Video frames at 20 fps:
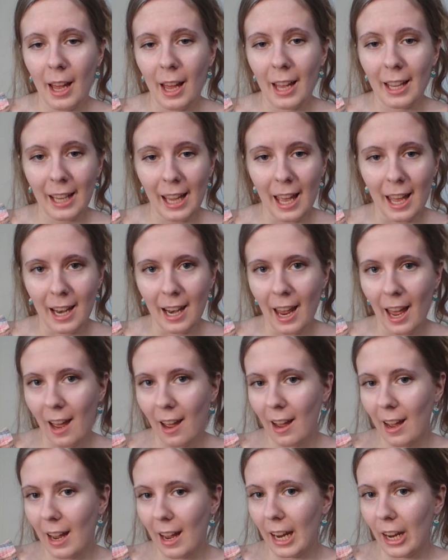again,
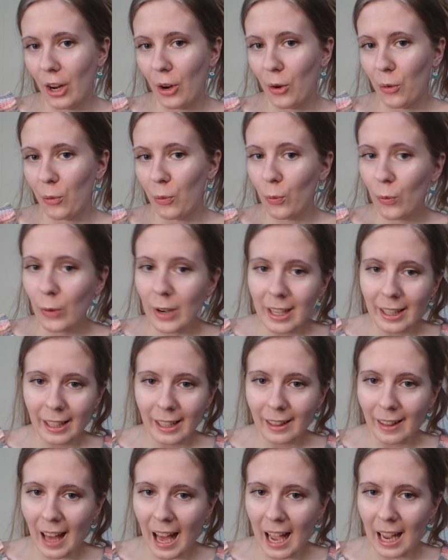I
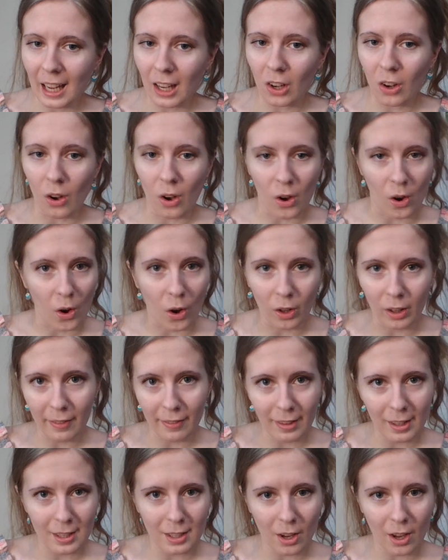really like all
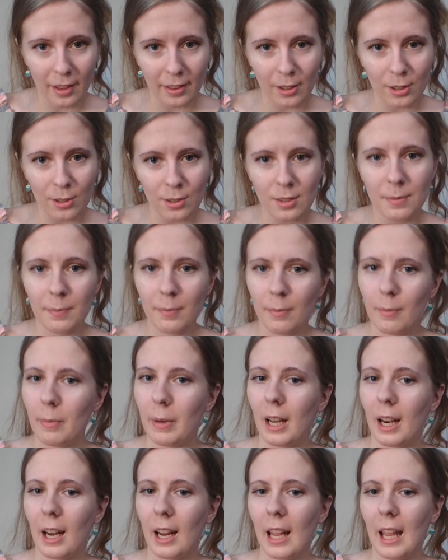of these authors,
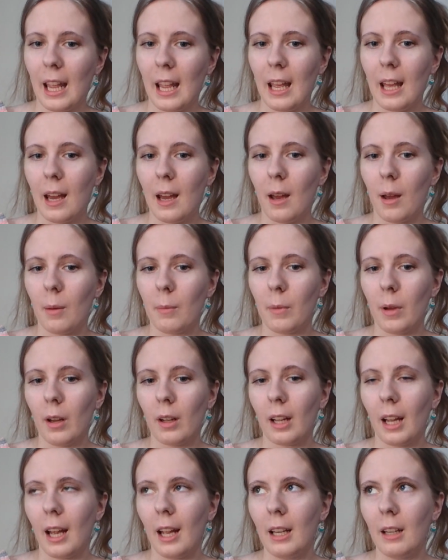but I am
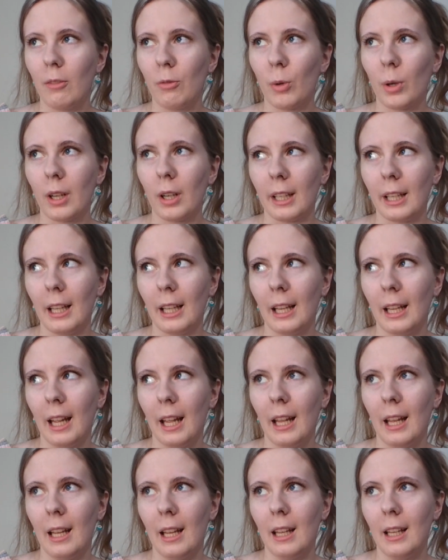kind of working
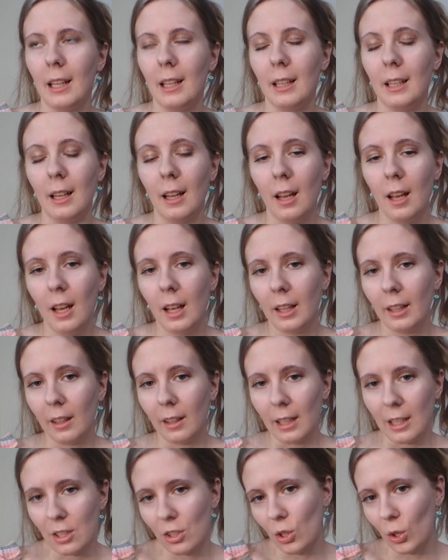in
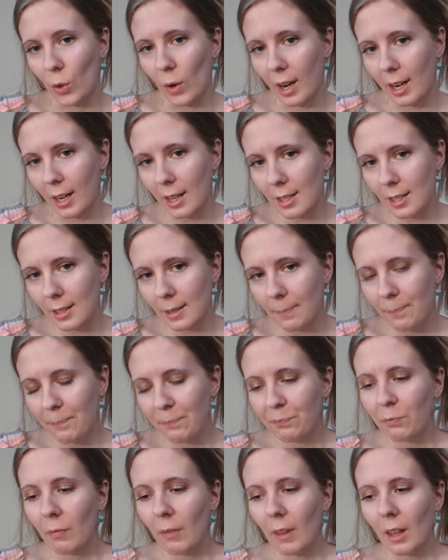least to greatest.
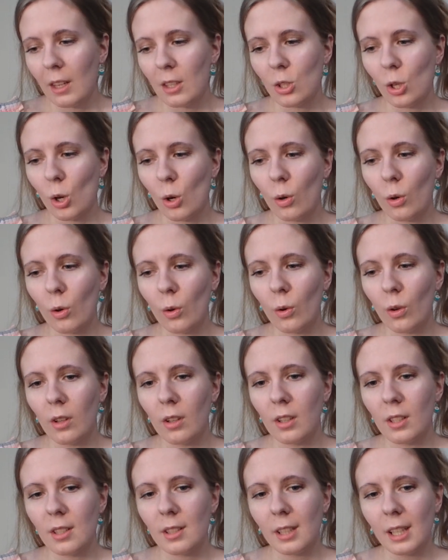So
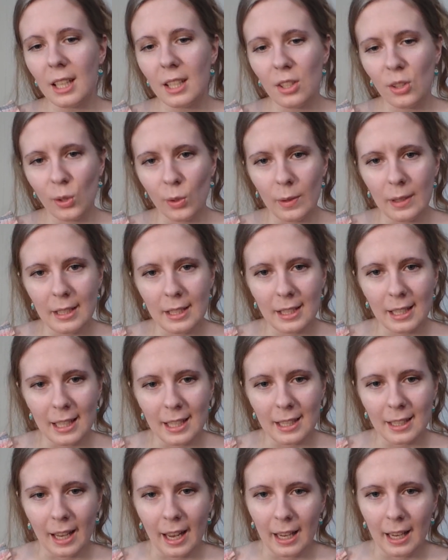C.S. Lewis
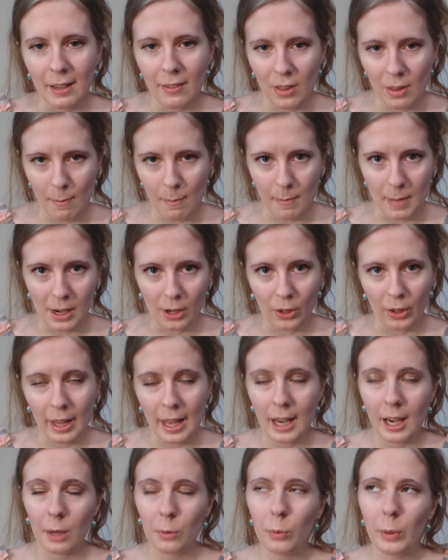is kind of in the middle,
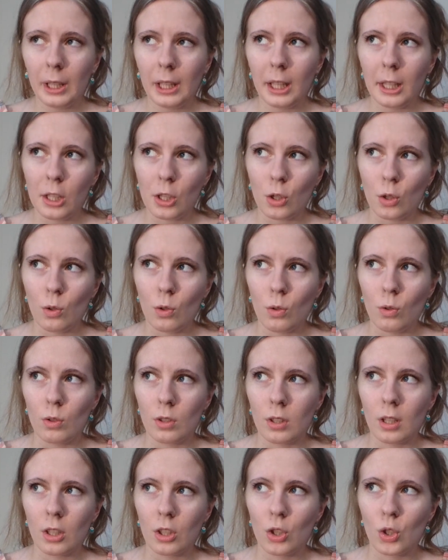and I really
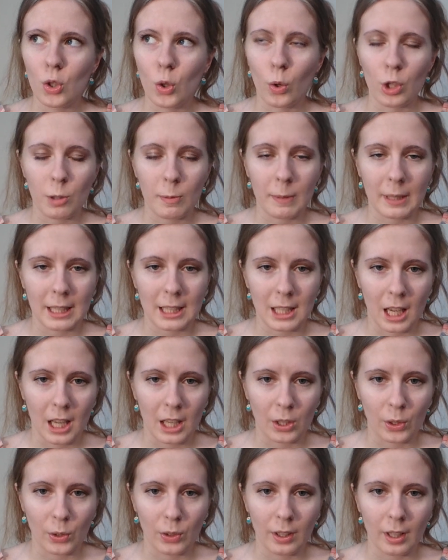used George
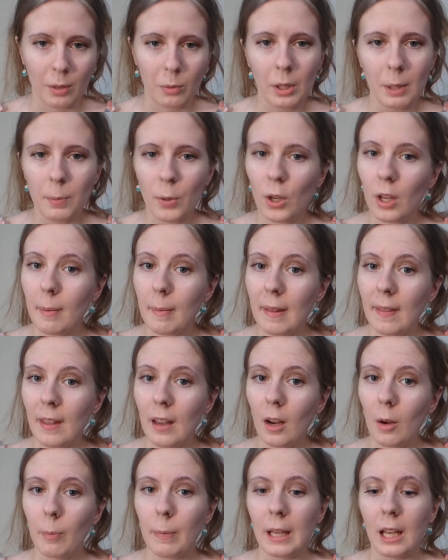MacDonald. I really put him in
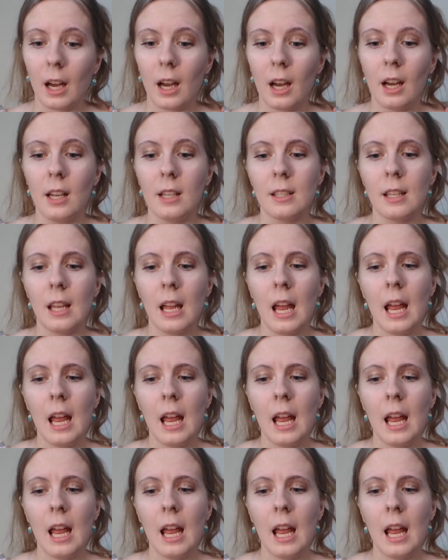there because